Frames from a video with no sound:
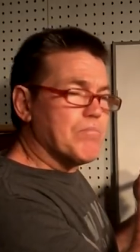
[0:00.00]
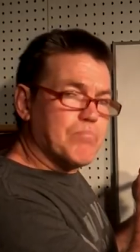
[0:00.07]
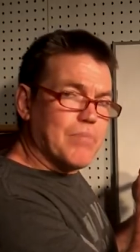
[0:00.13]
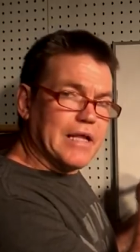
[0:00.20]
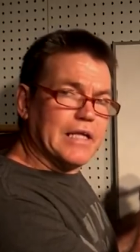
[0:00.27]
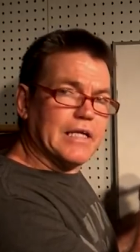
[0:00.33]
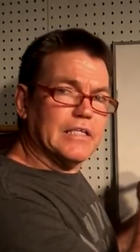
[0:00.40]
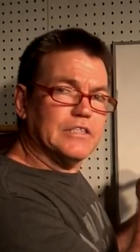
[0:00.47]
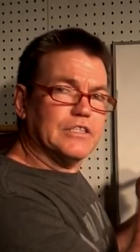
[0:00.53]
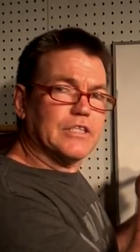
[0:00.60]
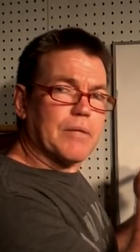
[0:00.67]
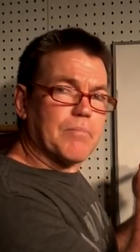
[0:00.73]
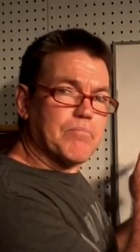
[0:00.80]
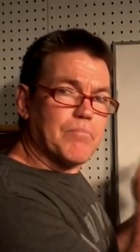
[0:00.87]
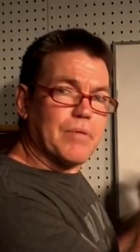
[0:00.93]
billions
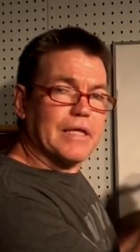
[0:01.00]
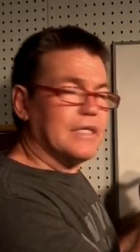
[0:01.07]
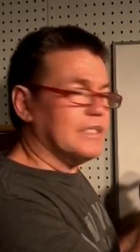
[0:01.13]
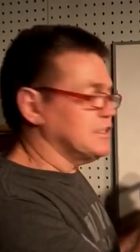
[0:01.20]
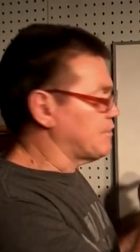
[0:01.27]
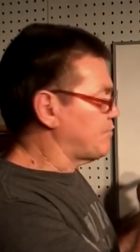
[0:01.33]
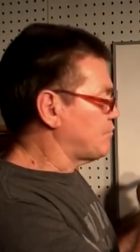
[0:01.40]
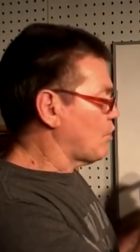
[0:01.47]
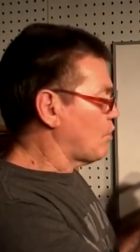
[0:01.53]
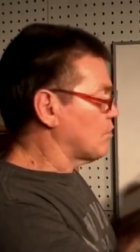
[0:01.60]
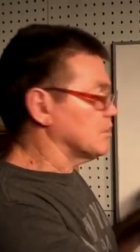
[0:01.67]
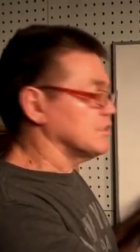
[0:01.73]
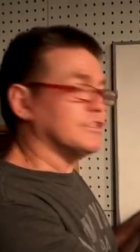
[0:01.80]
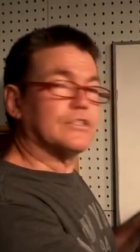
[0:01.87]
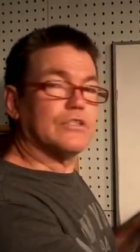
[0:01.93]
and billions of
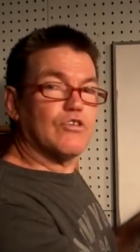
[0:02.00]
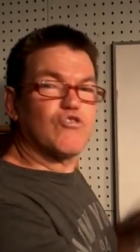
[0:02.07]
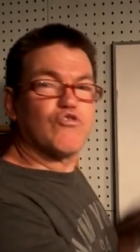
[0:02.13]
dollars,